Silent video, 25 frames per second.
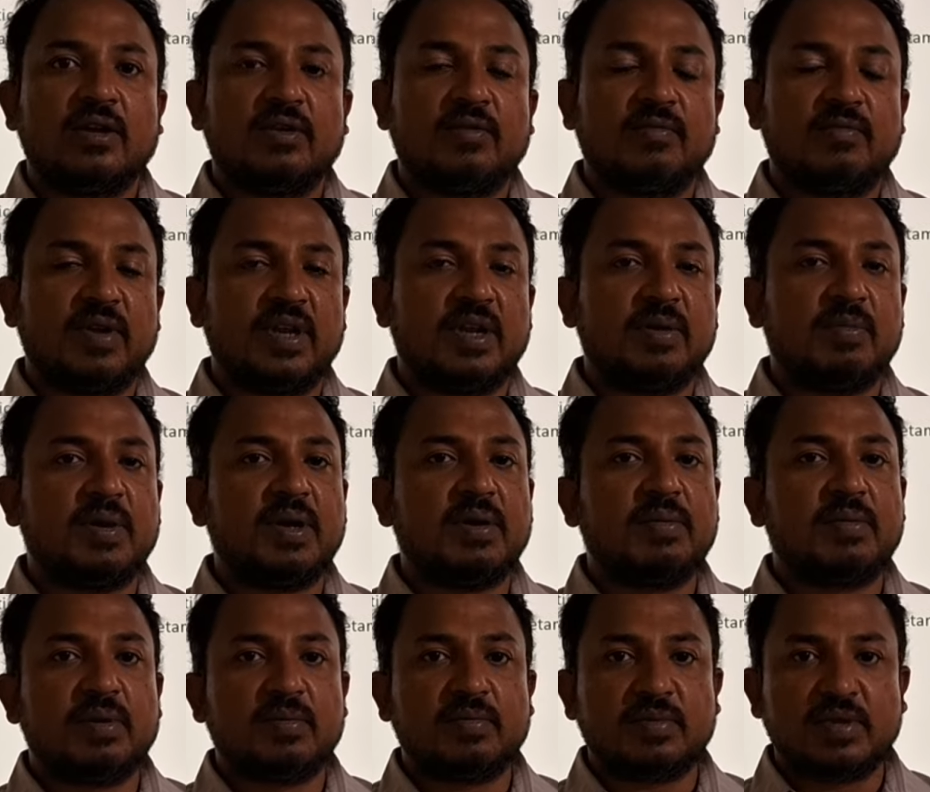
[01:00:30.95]

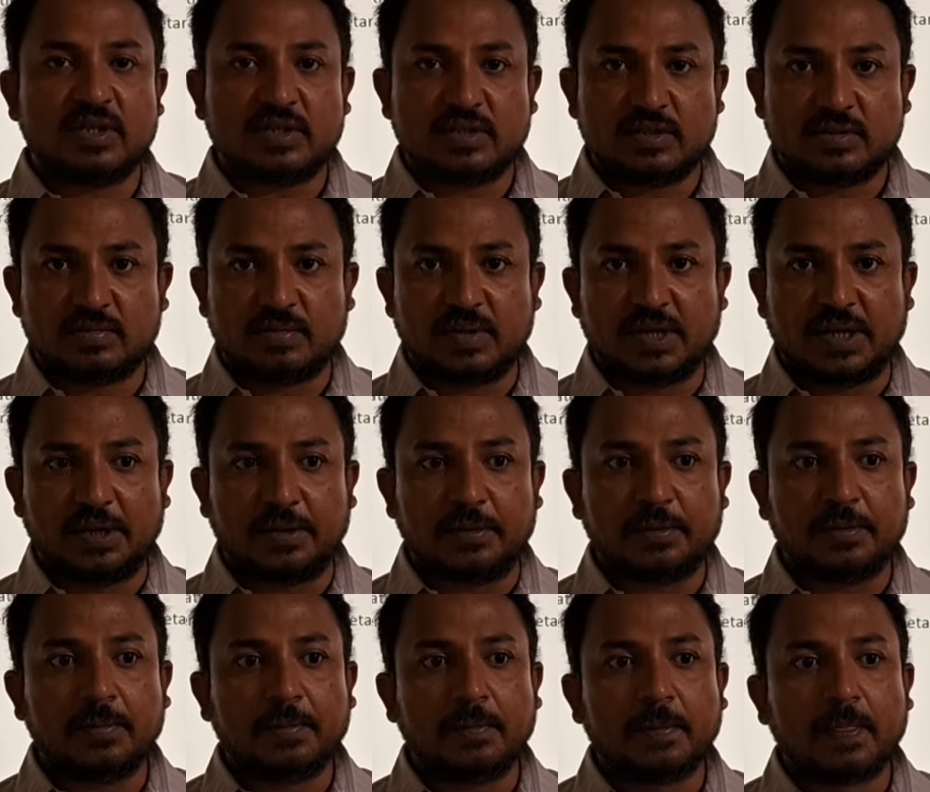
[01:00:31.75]
benefit from this
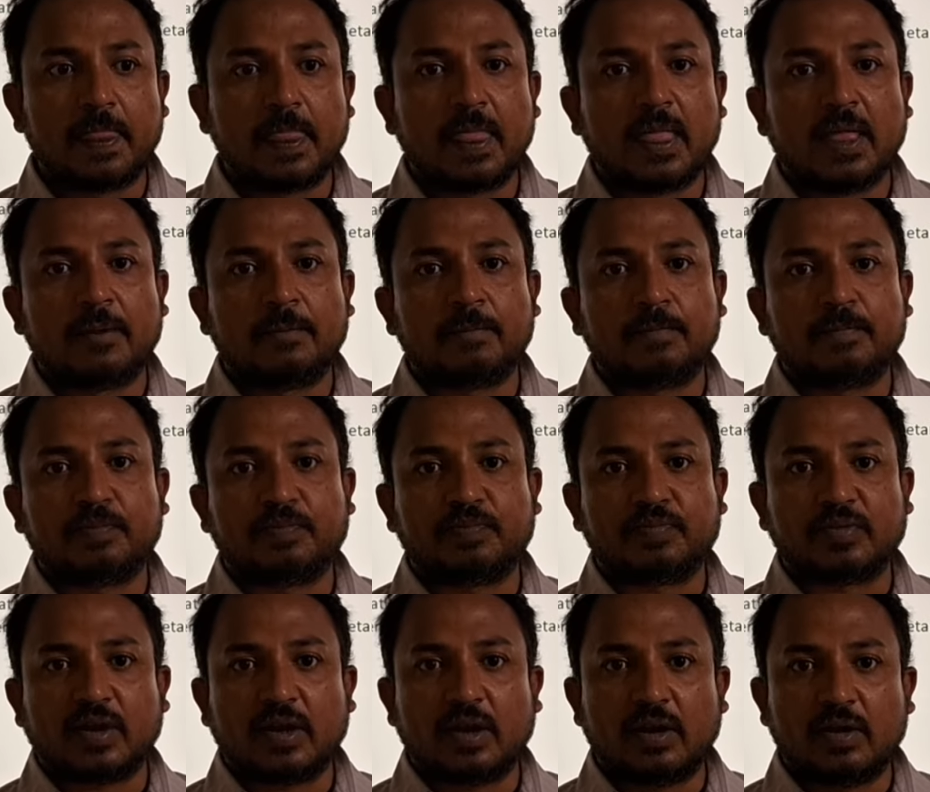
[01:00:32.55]
video.
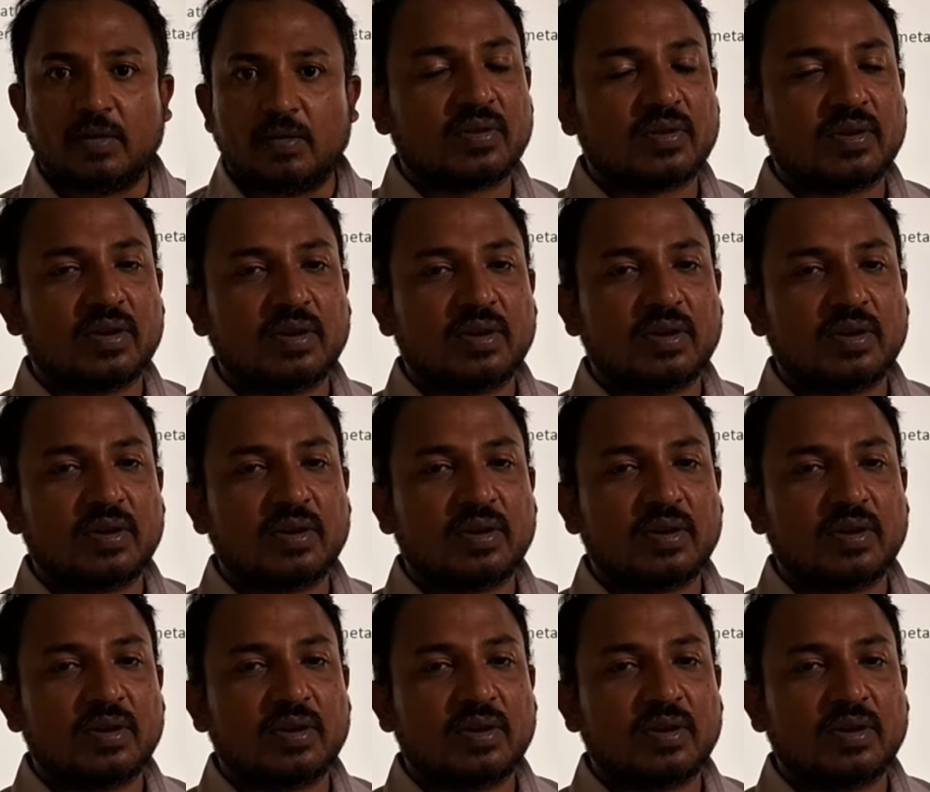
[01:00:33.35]
So